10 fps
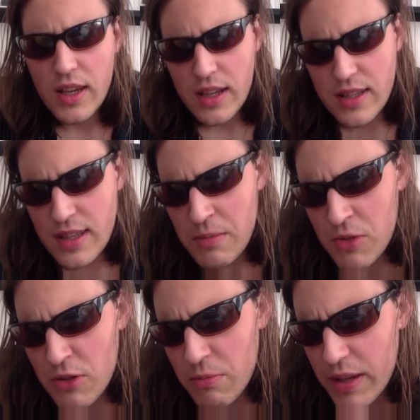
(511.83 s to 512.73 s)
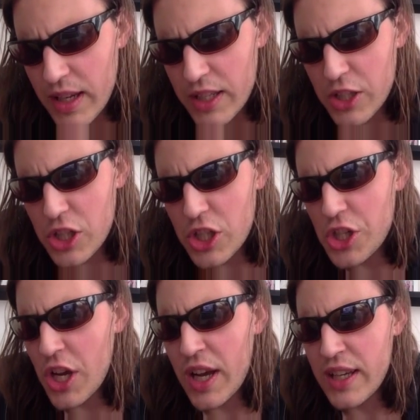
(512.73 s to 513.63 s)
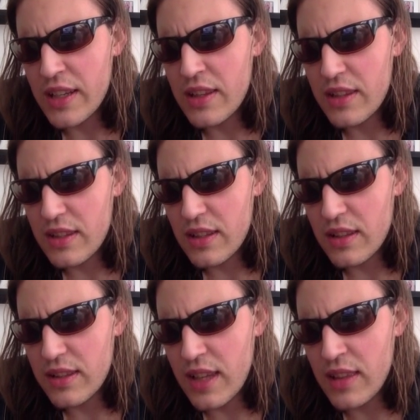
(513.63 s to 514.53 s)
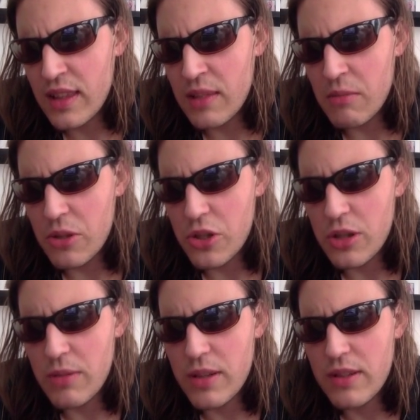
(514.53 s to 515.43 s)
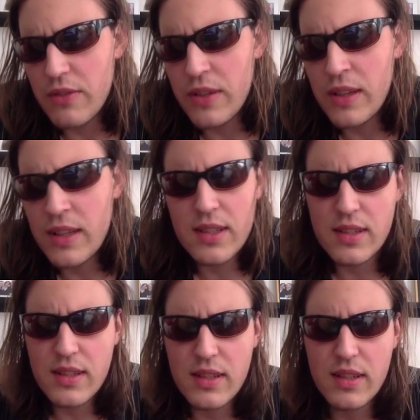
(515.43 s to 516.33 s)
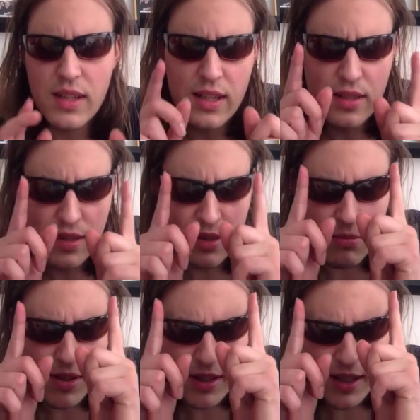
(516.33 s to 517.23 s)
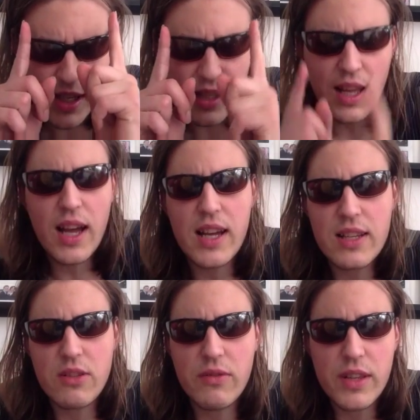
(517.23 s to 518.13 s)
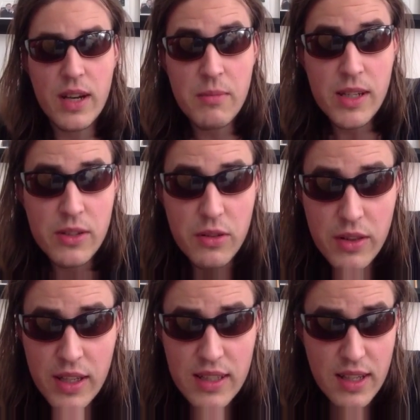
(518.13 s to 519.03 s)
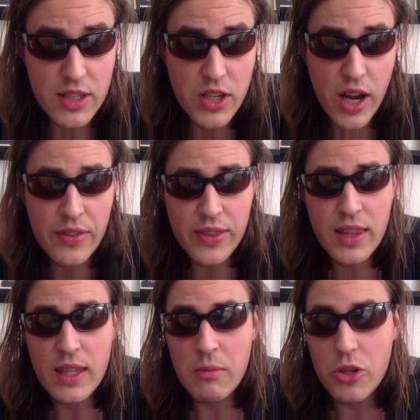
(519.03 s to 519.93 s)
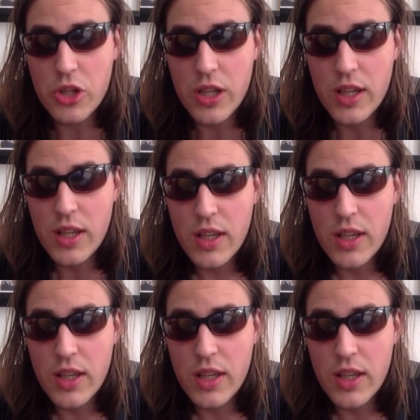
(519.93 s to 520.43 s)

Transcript: it seems to be a giant Dendenmushi. Because the thing is, it has some snail eyes over there. I'm beginning to think it's a giant Dendenmushi.